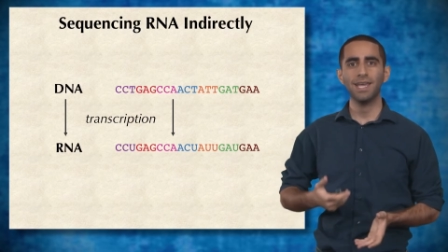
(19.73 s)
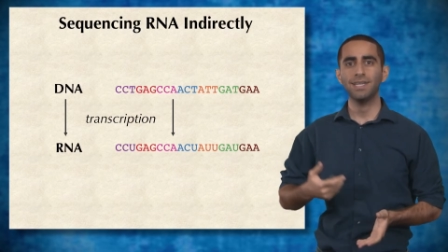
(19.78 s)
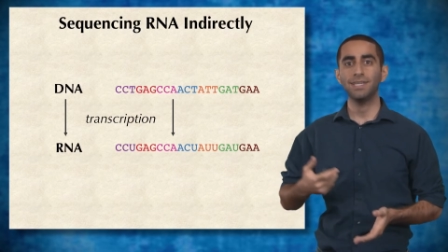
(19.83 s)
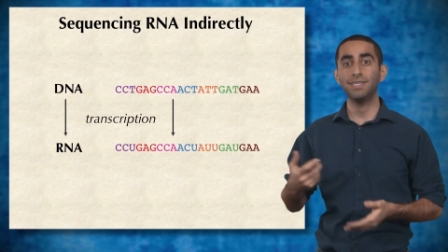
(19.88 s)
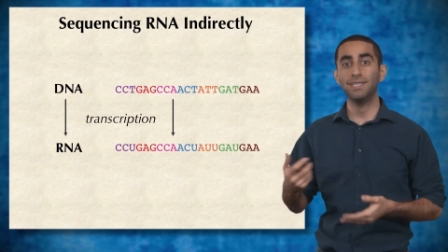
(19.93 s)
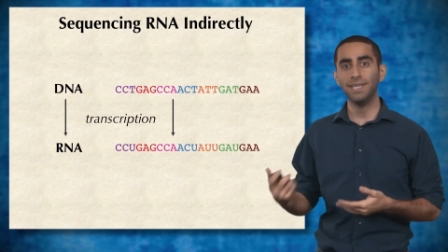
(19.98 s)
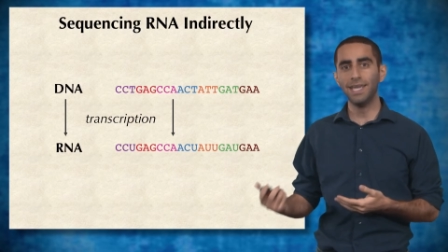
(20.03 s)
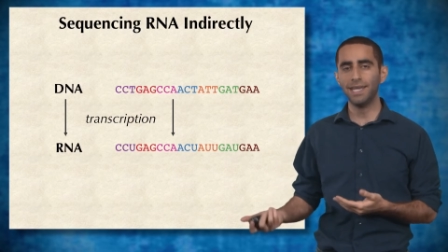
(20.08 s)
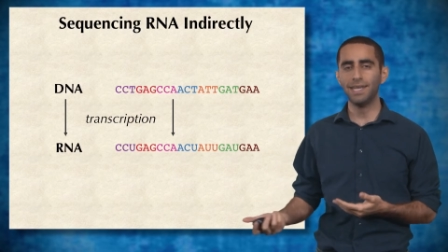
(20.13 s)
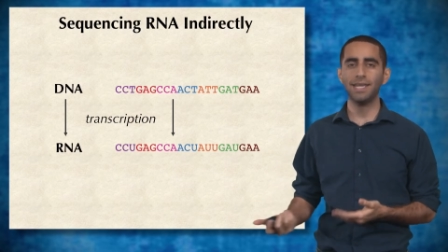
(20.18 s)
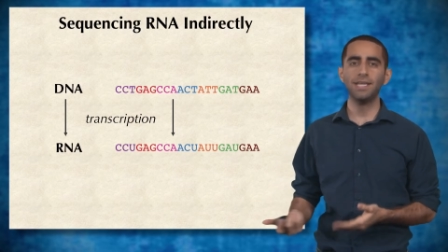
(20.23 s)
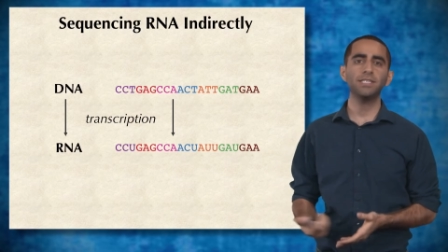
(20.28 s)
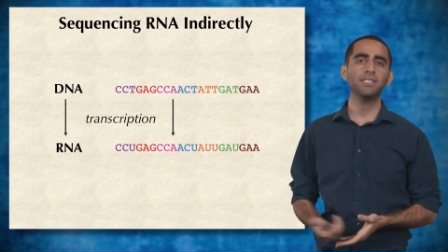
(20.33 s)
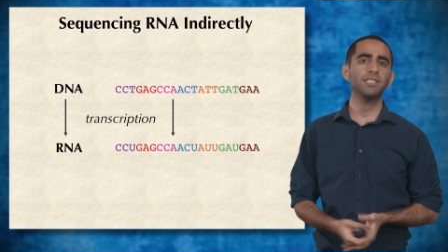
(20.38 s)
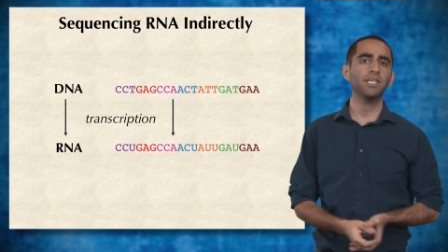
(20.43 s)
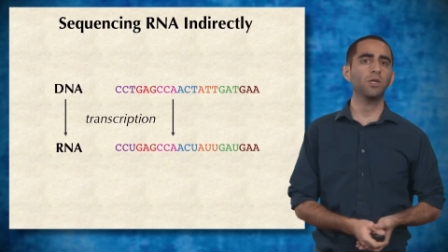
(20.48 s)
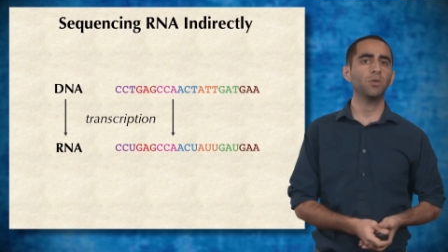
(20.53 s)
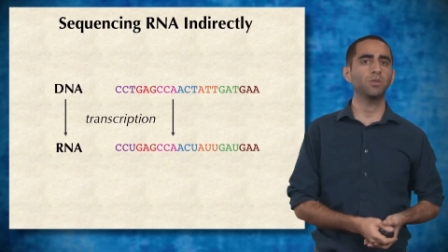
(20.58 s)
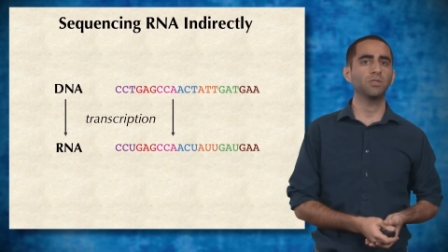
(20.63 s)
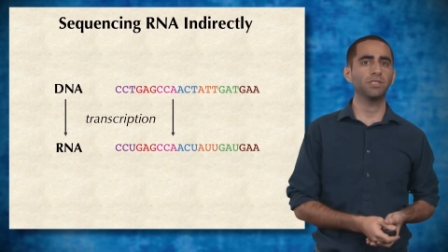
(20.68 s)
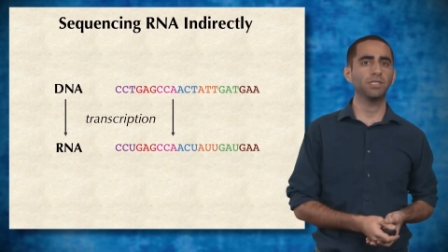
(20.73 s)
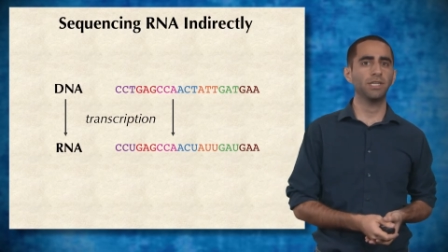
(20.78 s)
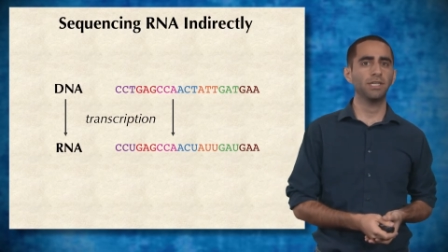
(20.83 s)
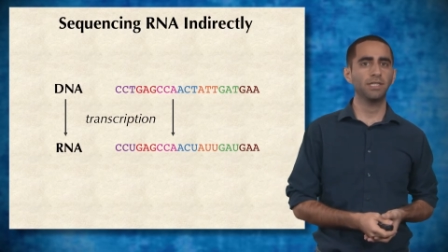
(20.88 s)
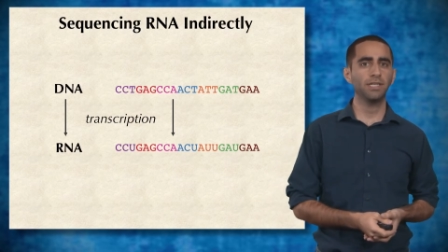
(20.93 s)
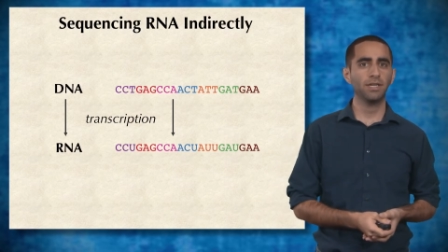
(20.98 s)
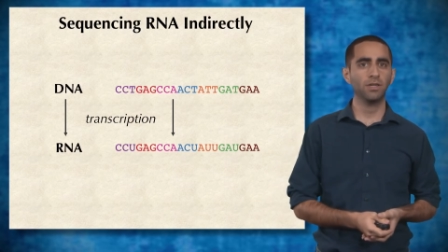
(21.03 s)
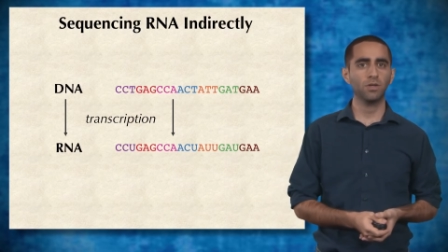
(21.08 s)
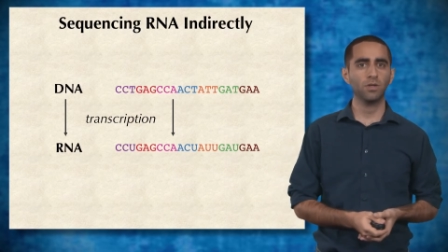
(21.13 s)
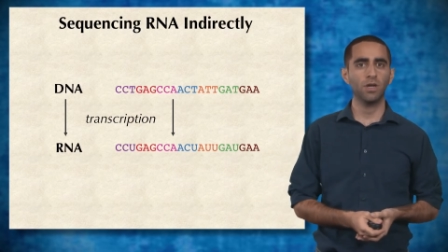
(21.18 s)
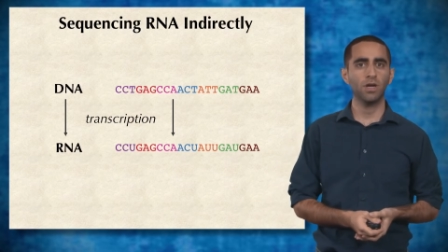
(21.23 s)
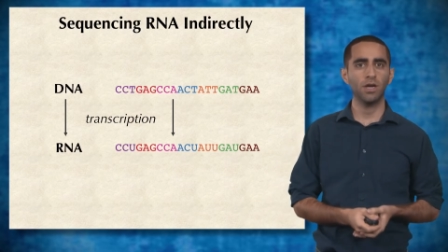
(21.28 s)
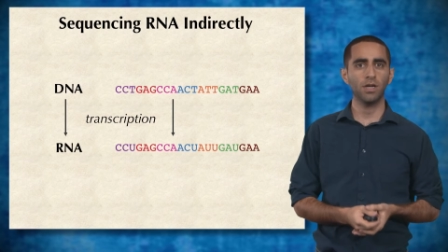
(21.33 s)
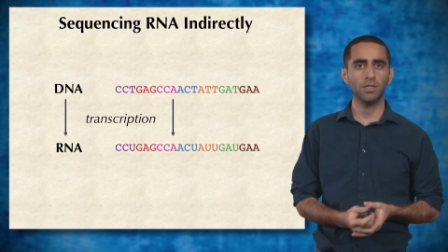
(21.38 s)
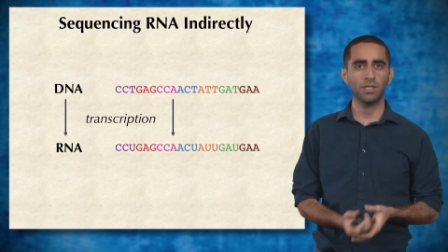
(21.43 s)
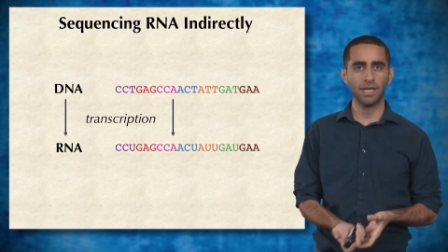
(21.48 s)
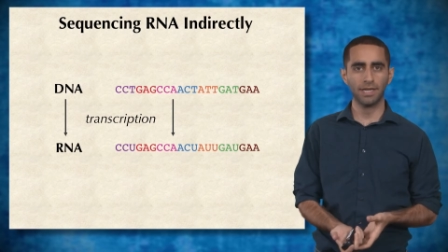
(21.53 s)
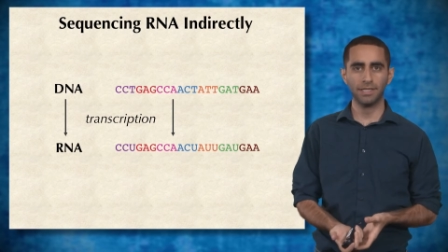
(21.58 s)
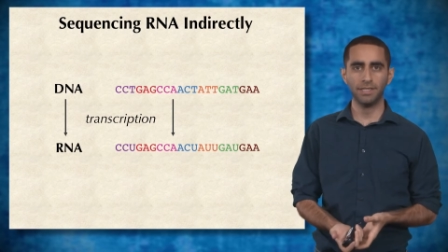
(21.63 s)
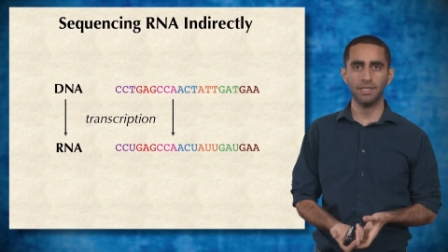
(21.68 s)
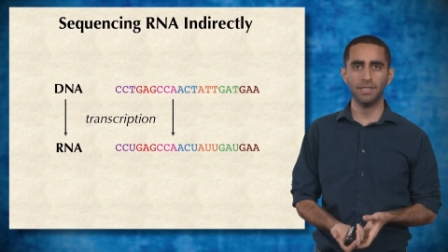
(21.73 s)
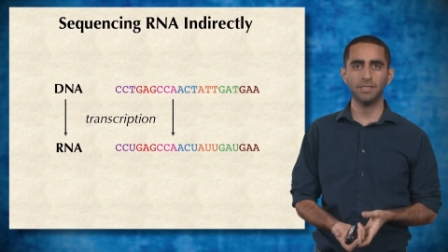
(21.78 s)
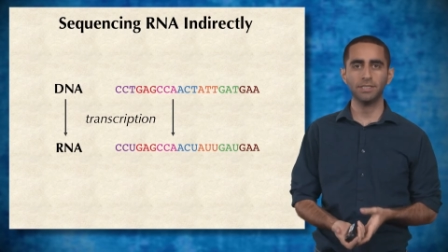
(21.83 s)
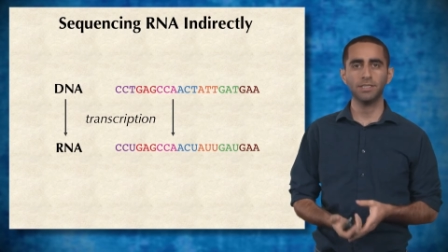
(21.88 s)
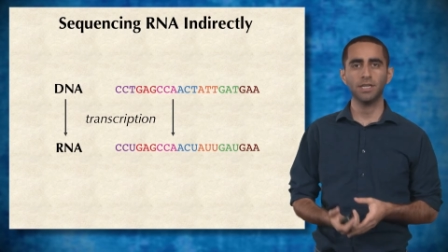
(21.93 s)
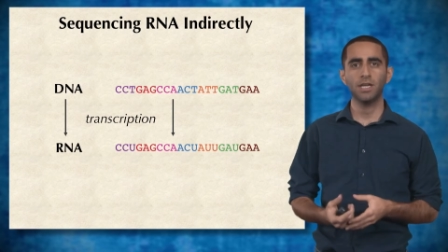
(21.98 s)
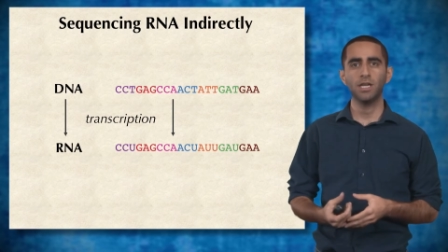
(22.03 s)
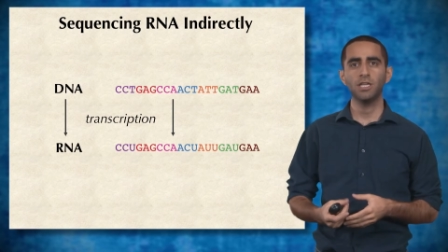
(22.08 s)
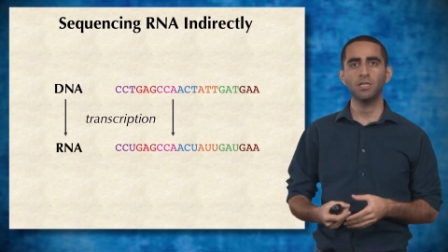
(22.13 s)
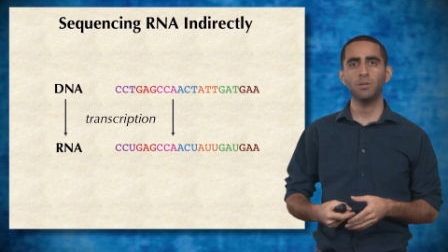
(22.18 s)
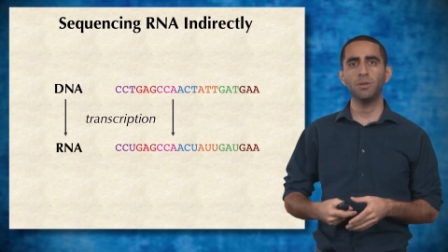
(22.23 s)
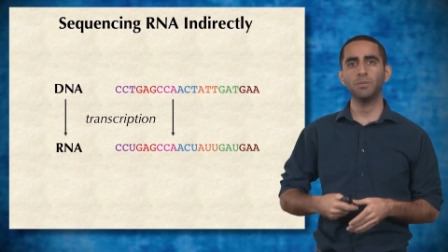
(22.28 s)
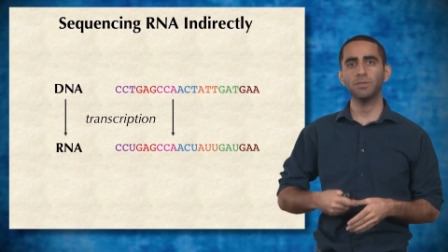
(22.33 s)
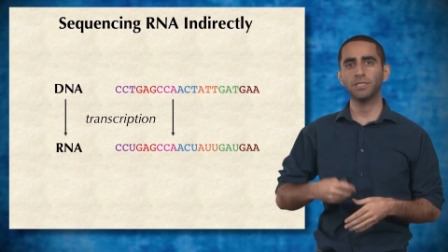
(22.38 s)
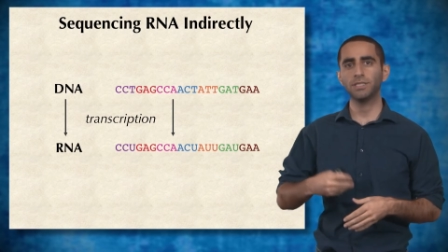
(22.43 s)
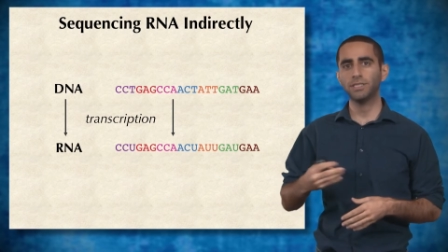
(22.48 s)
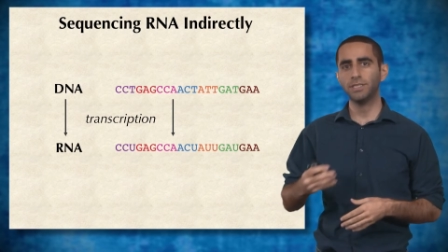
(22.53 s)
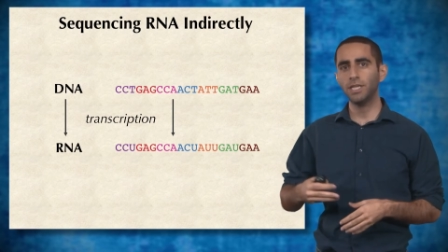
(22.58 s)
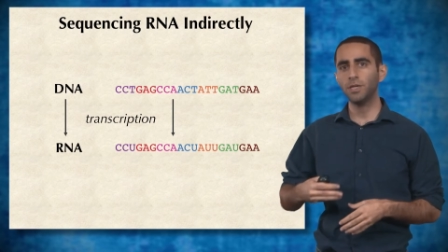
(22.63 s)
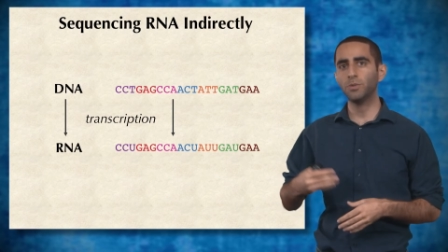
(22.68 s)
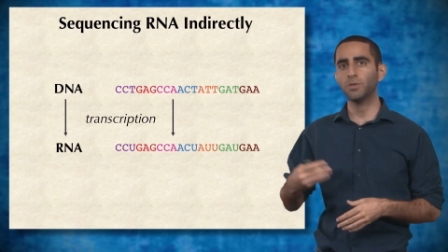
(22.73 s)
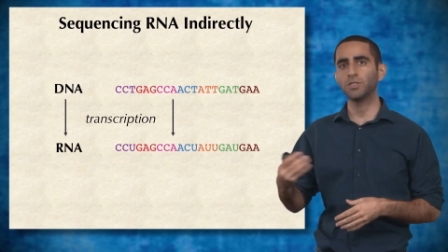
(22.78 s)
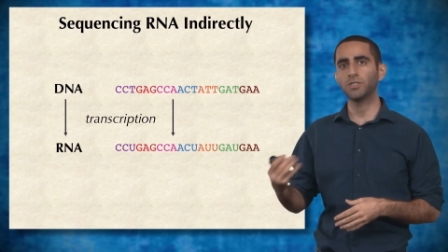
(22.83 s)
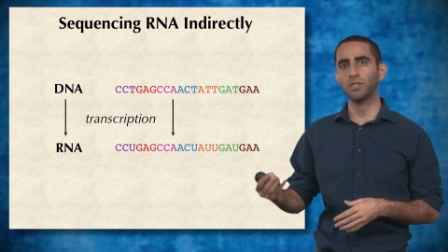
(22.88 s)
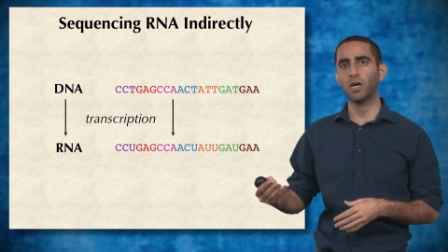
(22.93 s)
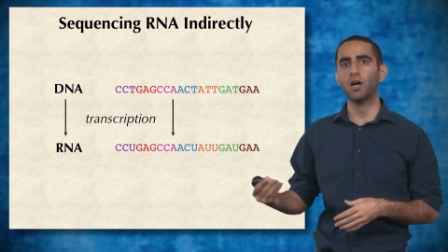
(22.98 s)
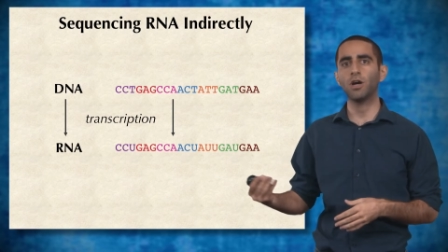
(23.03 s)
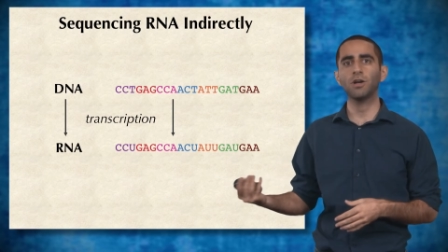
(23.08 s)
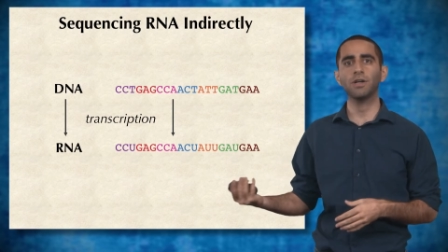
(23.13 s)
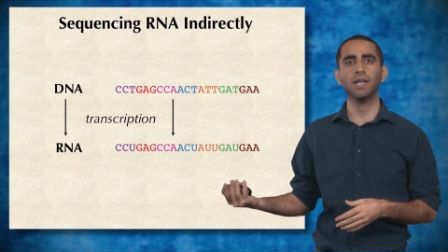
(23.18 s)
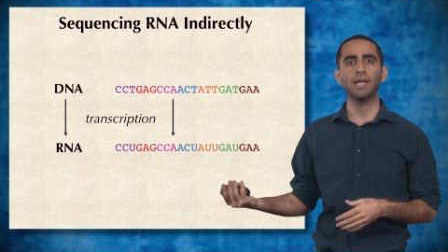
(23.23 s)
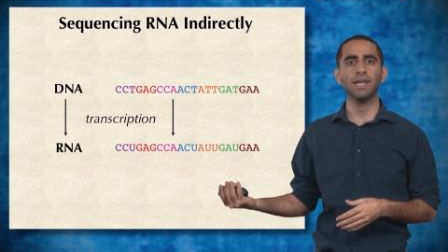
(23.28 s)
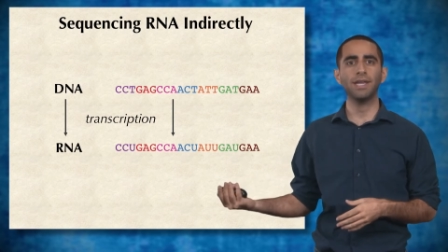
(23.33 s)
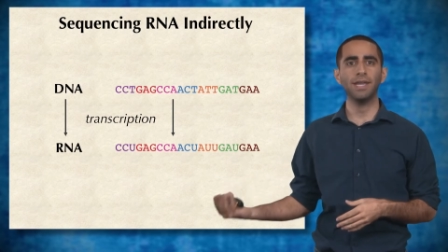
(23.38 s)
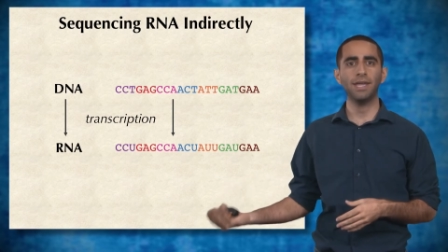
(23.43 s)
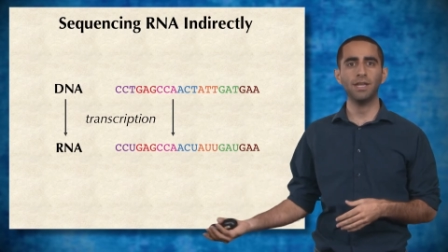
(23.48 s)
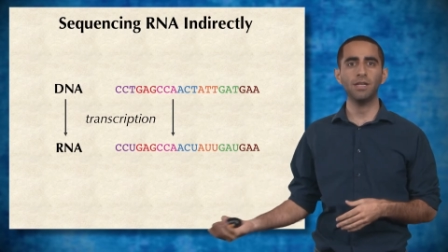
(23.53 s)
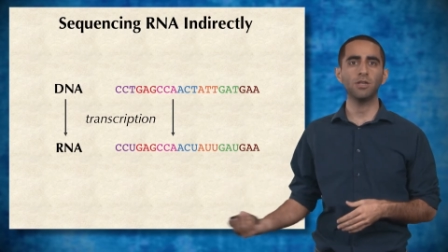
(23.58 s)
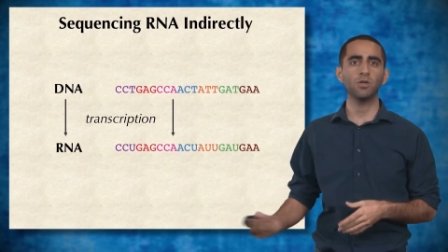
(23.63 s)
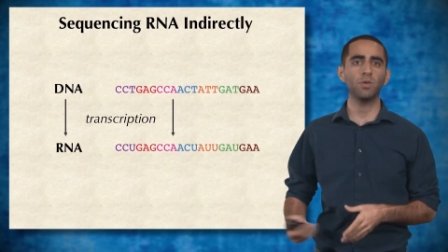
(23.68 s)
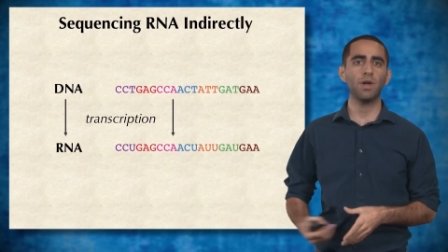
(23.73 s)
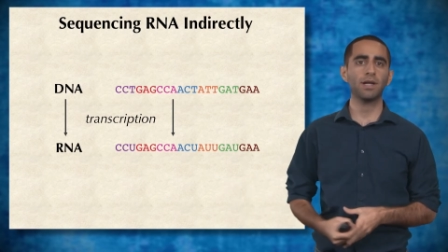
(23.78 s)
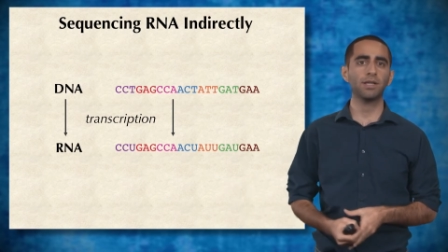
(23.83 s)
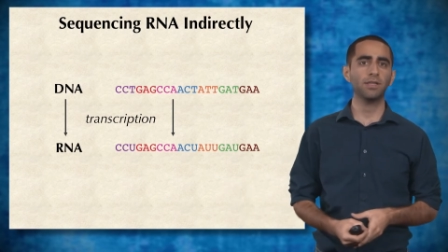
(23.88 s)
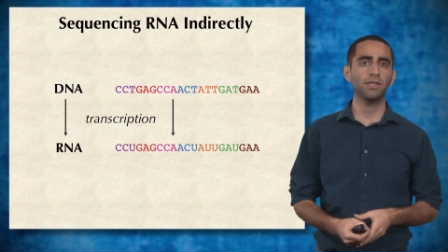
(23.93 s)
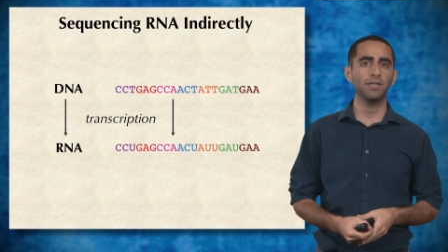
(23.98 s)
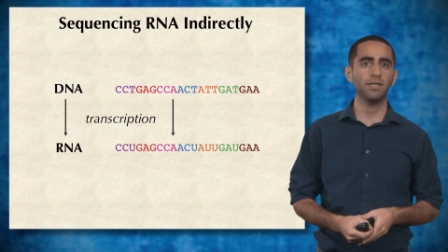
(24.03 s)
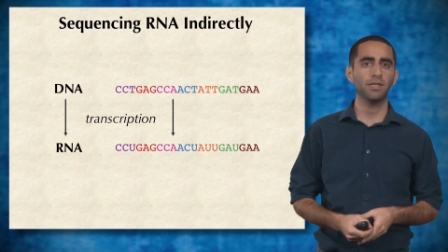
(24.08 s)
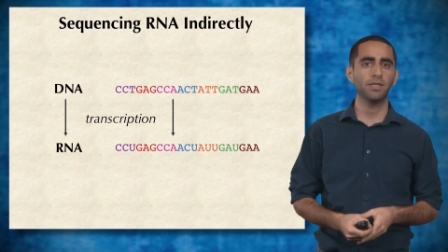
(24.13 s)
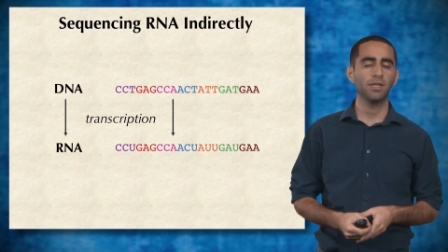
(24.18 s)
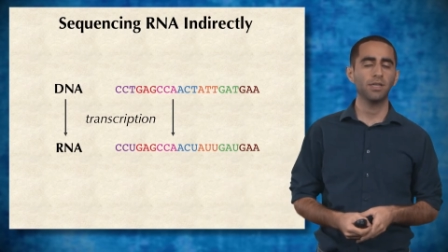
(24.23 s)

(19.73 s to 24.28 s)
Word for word: DNA sequencing te uh, techniques to be able to sequence RNA indirectly.